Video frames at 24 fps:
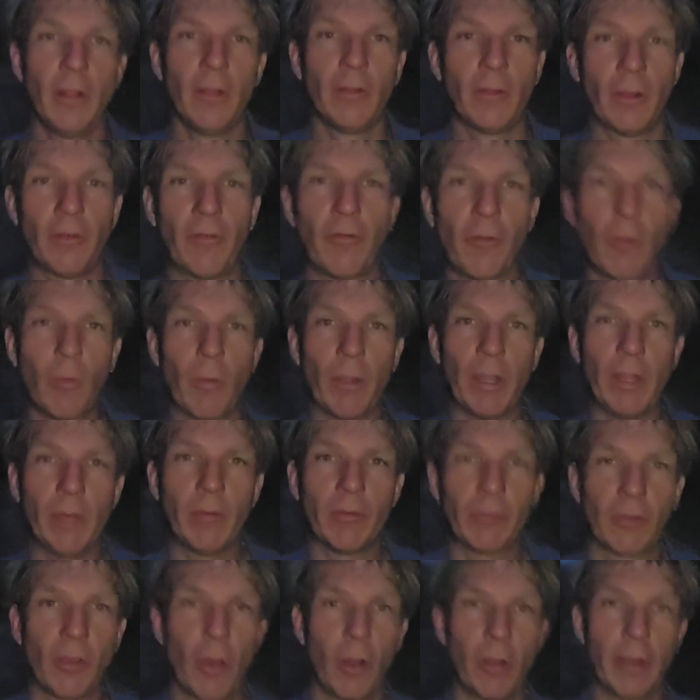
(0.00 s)
Therefore, when he
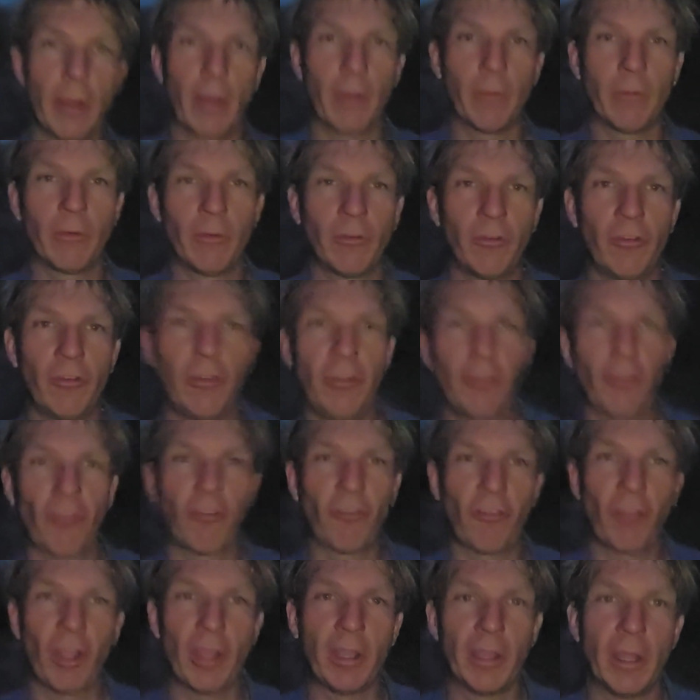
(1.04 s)
was gone out, Jesus
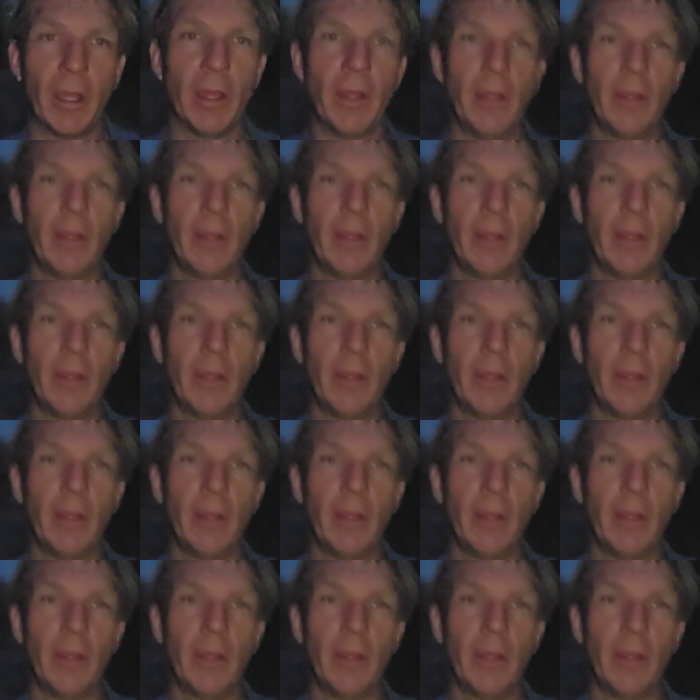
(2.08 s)
said,